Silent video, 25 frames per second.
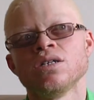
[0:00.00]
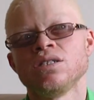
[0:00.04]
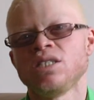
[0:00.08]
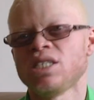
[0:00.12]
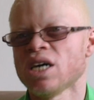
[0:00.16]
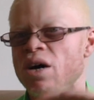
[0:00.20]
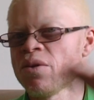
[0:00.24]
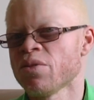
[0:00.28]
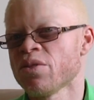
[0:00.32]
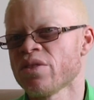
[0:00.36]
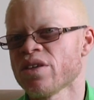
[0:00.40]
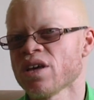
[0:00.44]

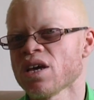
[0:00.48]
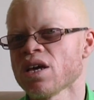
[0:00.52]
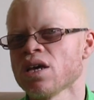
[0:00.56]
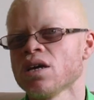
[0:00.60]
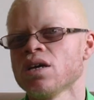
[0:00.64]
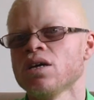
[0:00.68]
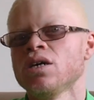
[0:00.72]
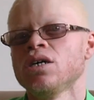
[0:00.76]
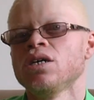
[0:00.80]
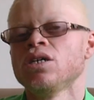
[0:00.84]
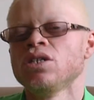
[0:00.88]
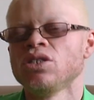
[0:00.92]
down there,
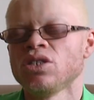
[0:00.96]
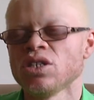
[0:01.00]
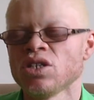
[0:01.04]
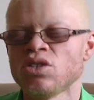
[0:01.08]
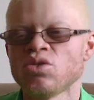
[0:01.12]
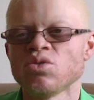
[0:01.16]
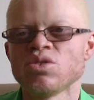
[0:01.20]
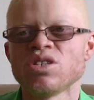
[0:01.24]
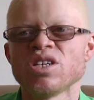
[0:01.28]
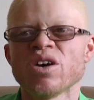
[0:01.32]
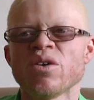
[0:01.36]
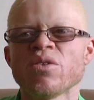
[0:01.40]

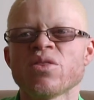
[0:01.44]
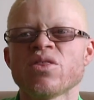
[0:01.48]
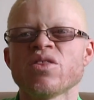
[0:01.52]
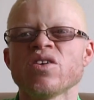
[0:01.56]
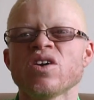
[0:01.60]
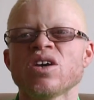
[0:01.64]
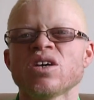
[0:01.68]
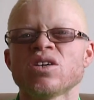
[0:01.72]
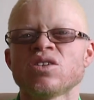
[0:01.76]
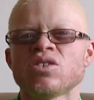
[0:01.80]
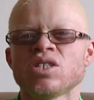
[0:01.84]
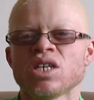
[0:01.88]
just to sell
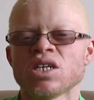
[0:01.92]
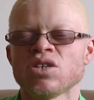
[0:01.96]
things,